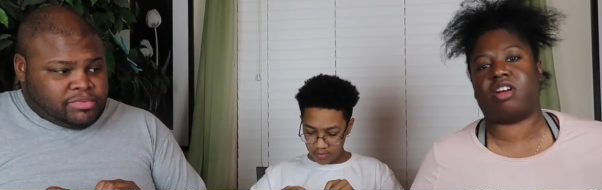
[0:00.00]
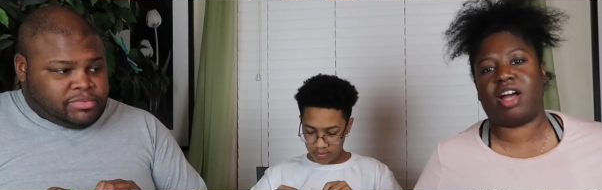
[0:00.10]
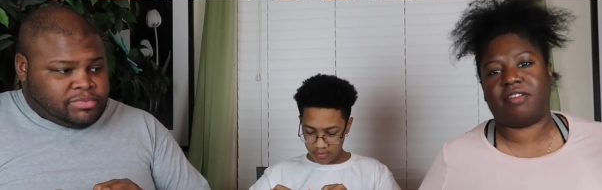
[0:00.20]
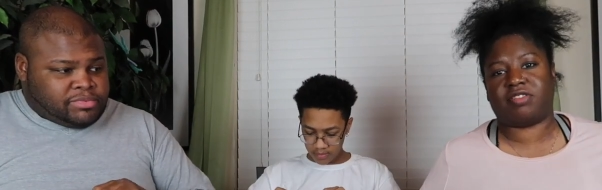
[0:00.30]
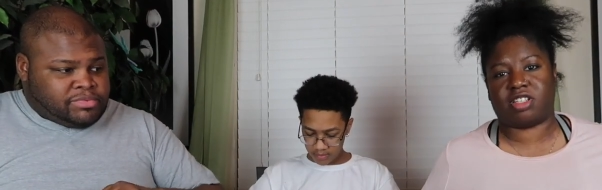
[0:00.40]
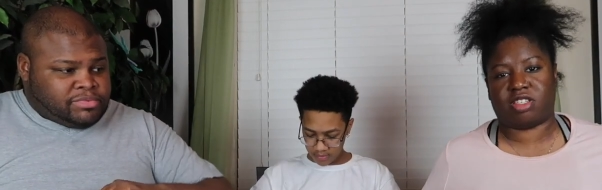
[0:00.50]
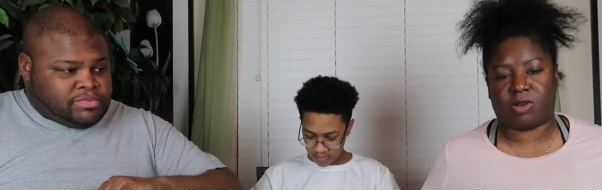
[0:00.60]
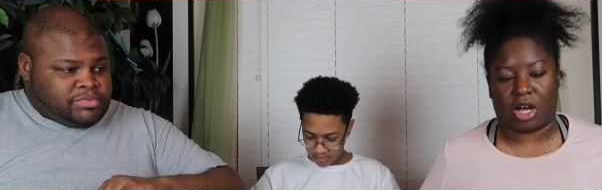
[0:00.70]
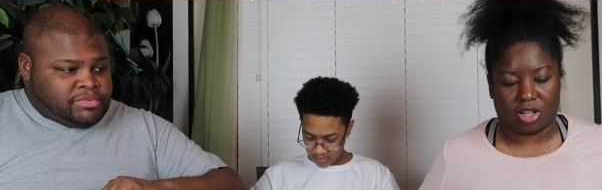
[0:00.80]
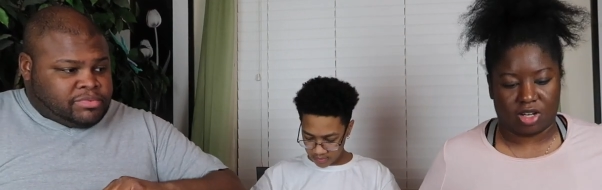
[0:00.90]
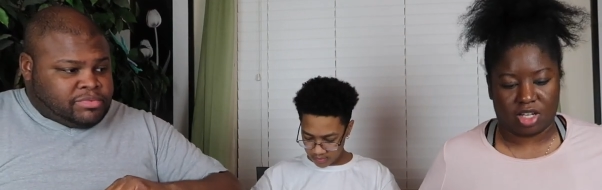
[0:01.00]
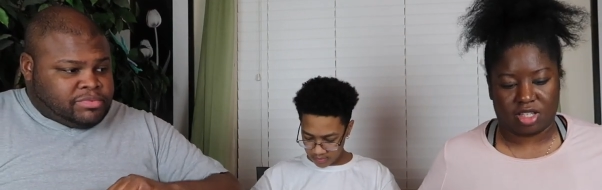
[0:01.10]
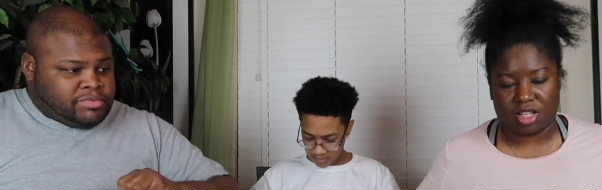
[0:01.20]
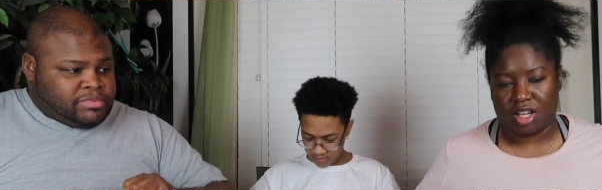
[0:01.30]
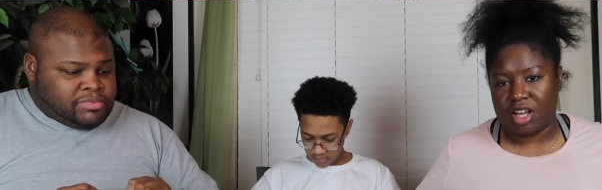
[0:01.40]
Speaker 1: don't have to swallow
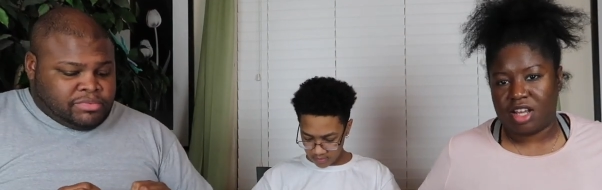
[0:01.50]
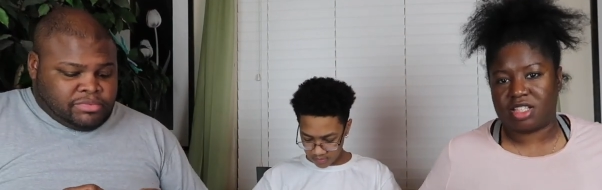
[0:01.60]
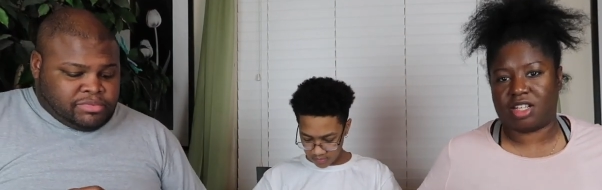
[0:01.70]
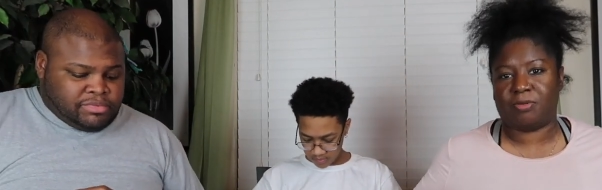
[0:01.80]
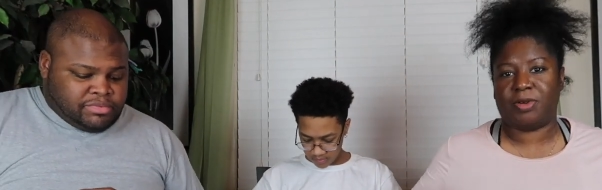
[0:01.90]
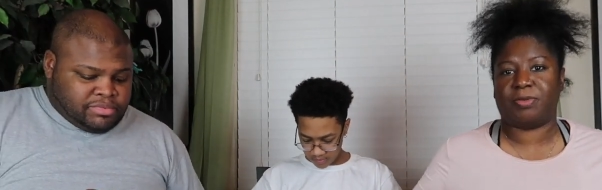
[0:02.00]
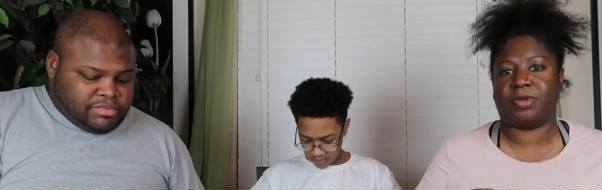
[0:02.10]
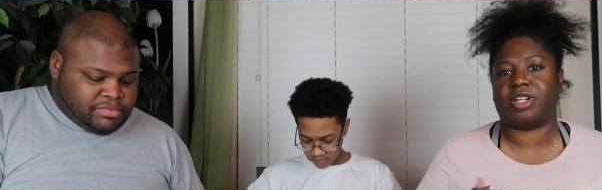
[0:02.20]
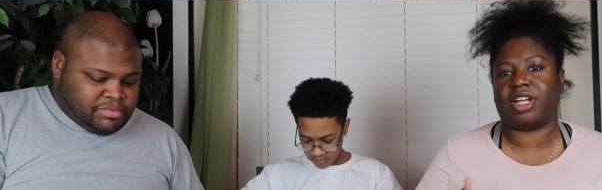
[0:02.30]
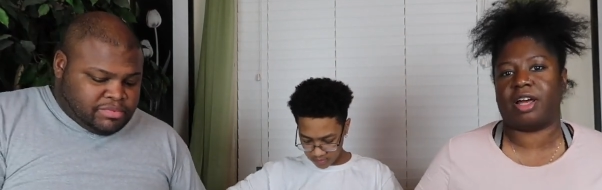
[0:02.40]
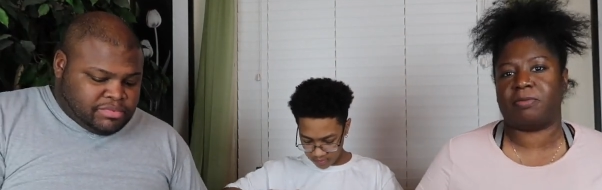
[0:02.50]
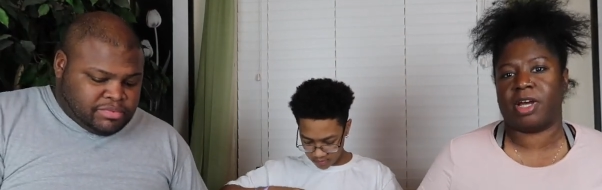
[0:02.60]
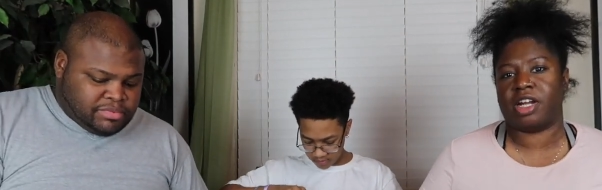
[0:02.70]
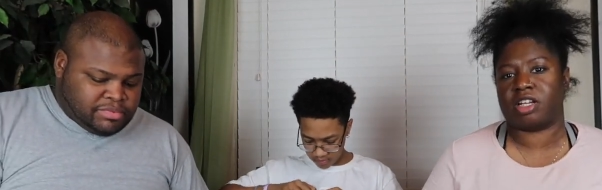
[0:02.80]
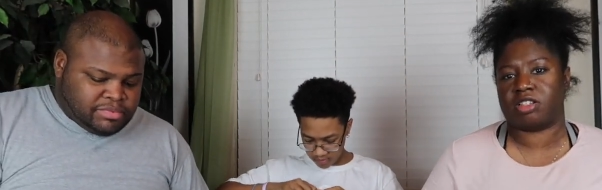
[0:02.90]
this. Some people are
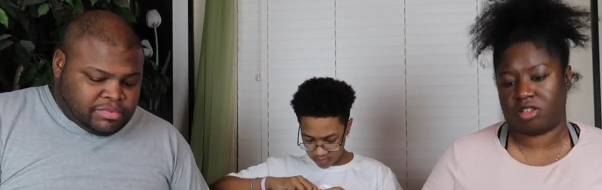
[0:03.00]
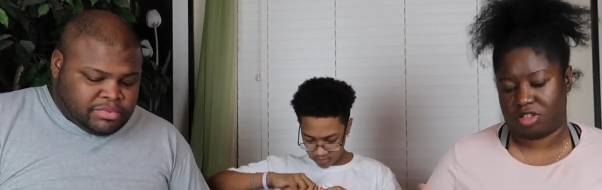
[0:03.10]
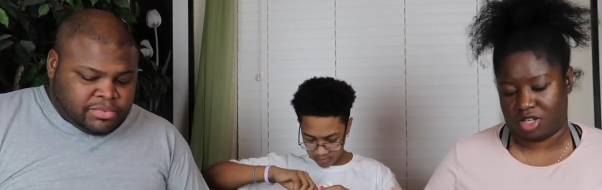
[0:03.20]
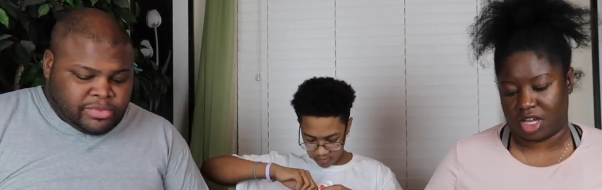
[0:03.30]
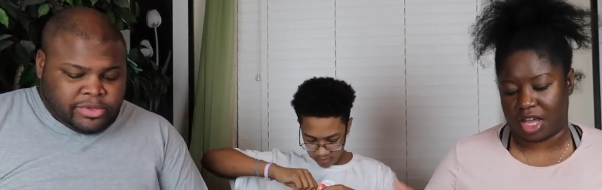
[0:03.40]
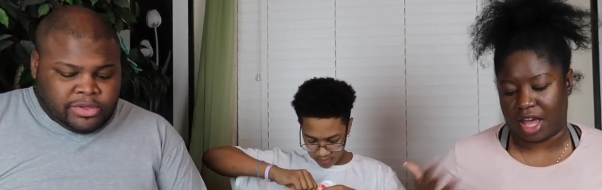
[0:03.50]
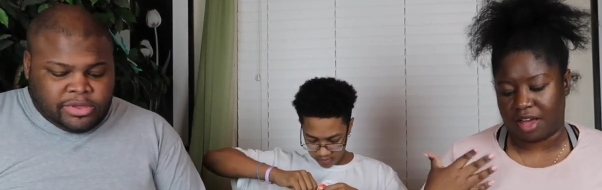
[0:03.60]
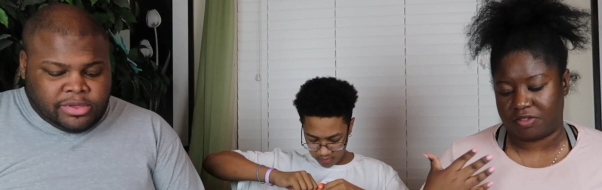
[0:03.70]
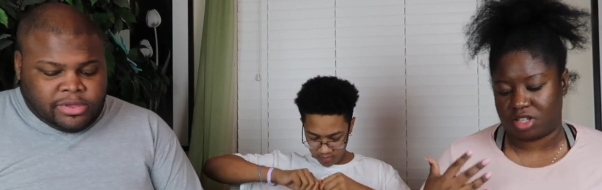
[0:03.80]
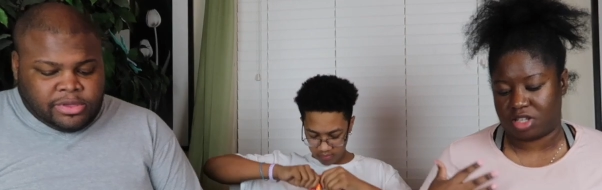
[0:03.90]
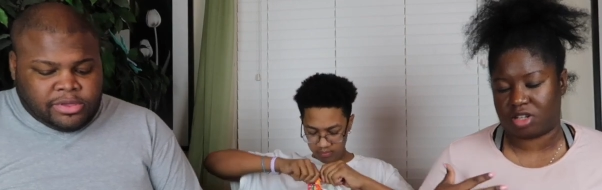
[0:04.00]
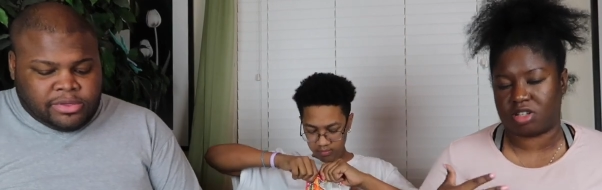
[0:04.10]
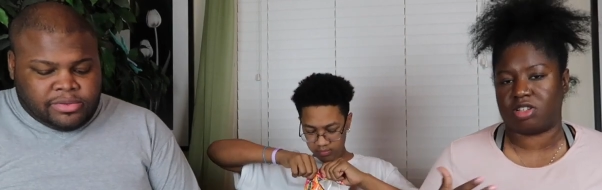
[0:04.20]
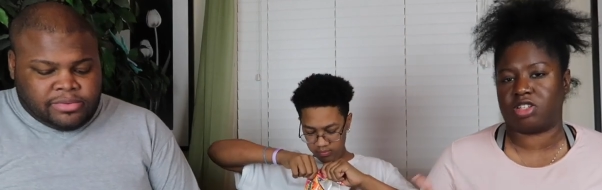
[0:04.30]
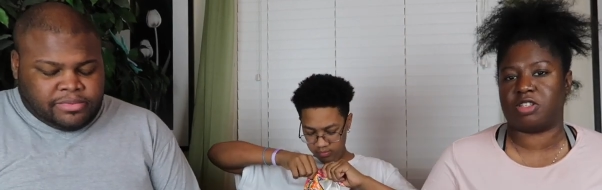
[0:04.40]
diabetic, so you can't have the
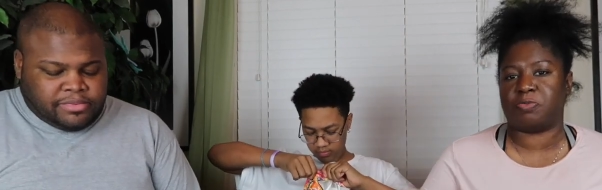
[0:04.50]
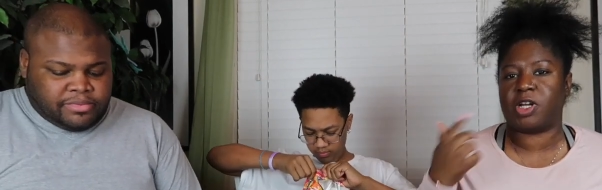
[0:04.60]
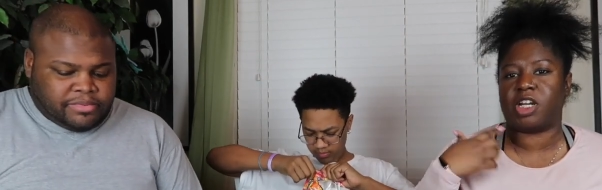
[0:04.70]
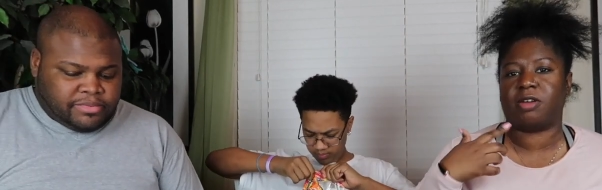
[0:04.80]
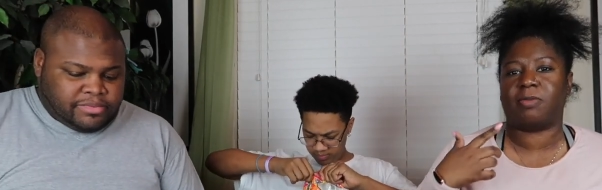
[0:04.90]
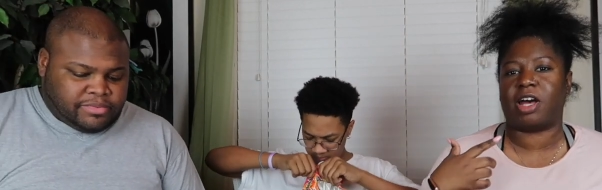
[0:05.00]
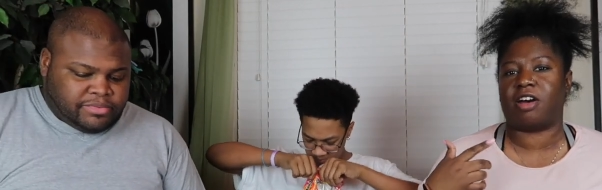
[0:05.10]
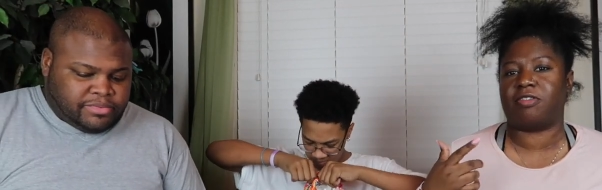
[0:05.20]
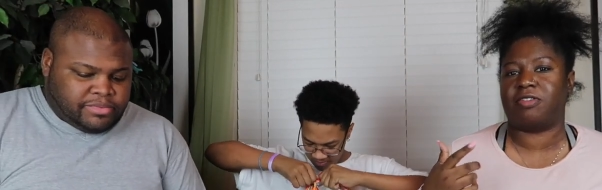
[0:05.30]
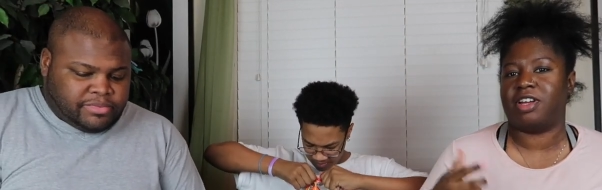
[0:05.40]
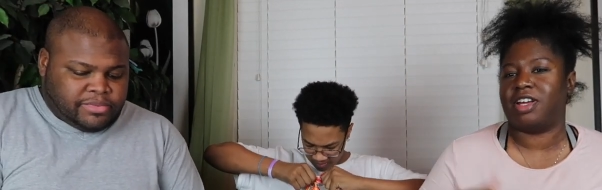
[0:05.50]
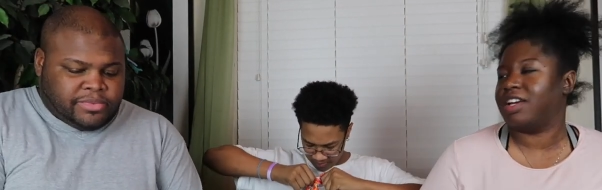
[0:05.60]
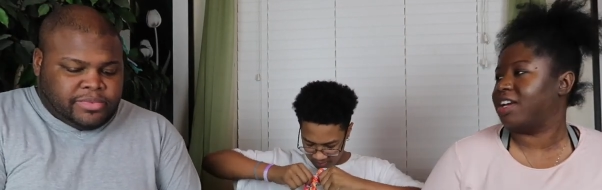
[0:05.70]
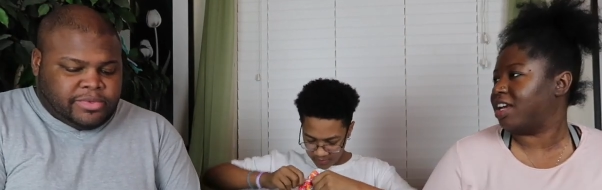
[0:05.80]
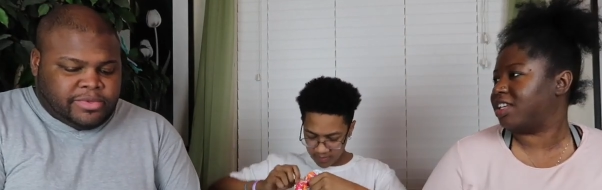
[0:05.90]
sugar. So just put it in your mouth
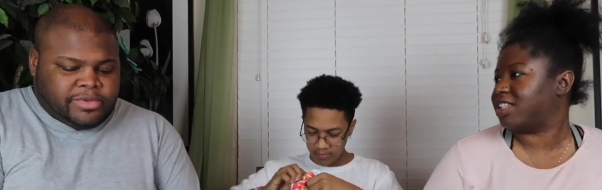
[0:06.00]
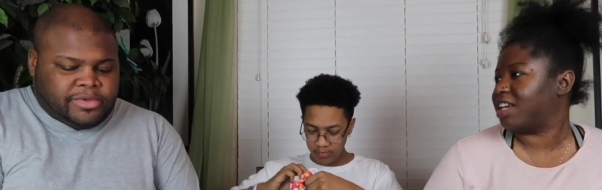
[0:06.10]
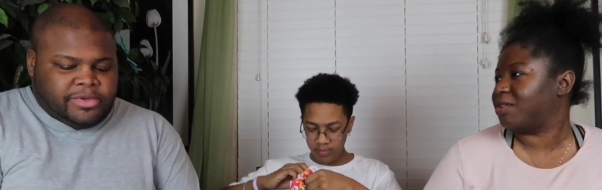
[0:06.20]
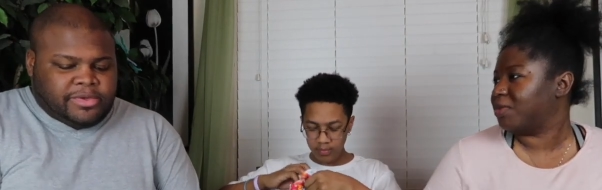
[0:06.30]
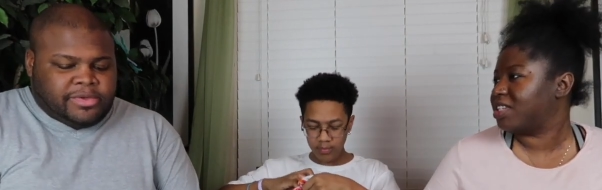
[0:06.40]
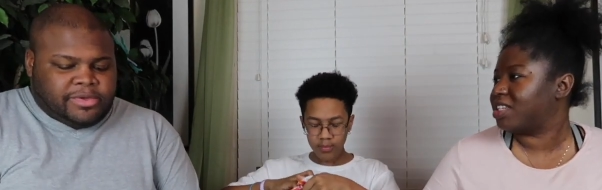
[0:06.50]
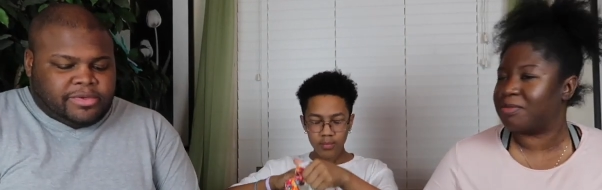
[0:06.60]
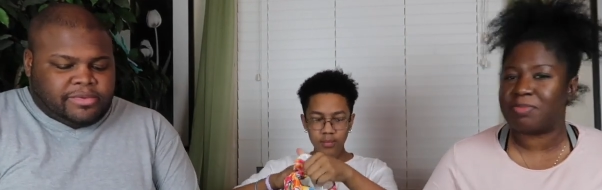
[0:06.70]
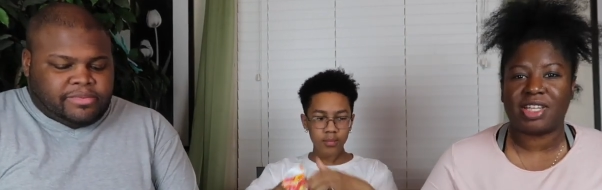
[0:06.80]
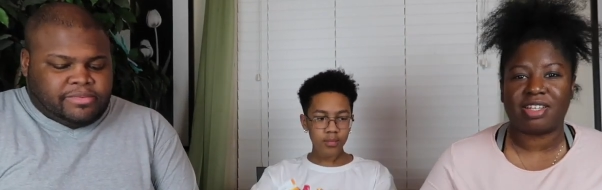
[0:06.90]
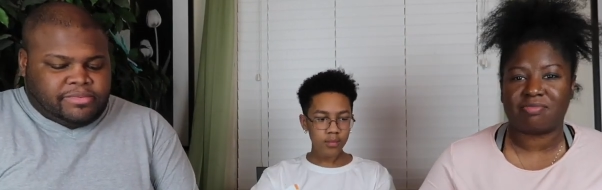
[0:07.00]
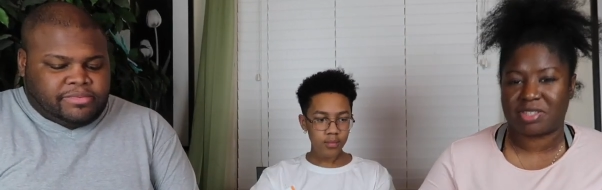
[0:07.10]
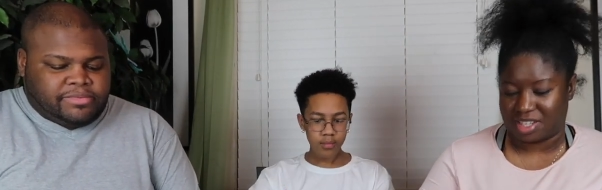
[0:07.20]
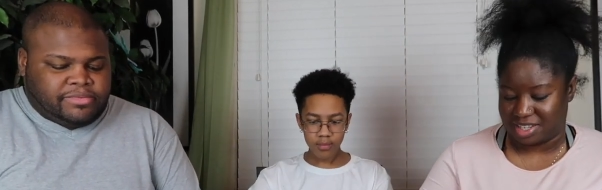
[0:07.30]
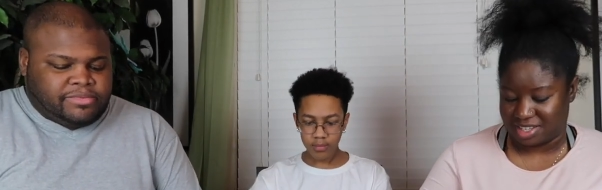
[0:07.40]
and say, what's up,
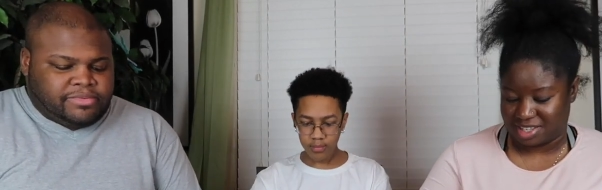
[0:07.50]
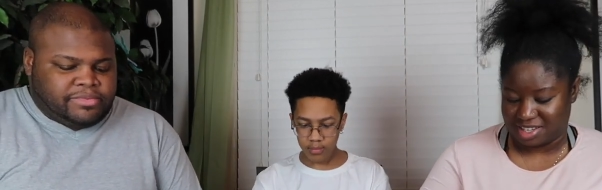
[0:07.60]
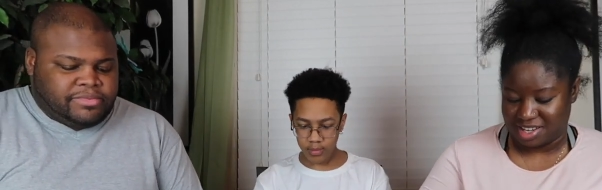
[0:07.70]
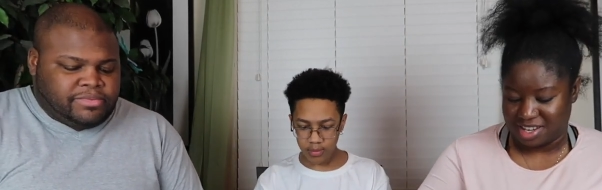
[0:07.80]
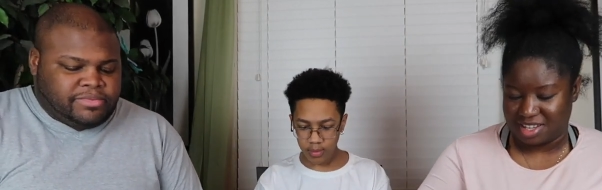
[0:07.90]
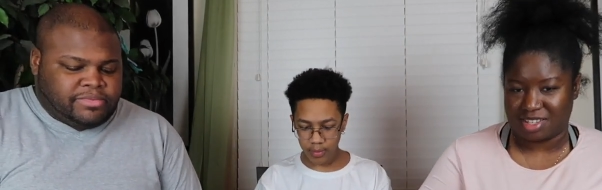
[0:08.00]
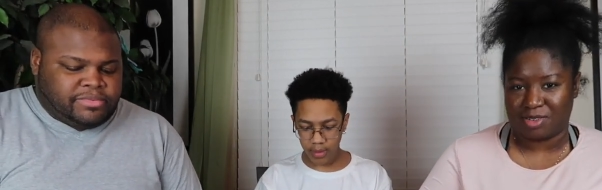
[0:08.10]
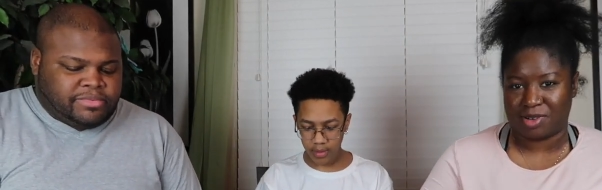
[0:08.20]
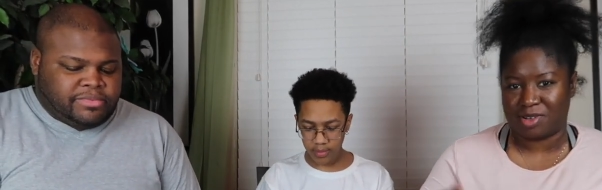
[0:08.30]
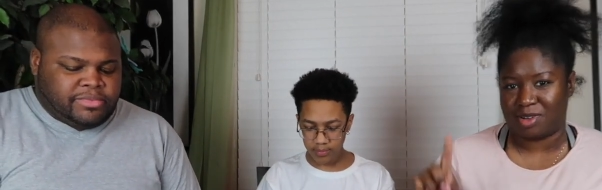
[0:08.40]
Peeps? So we're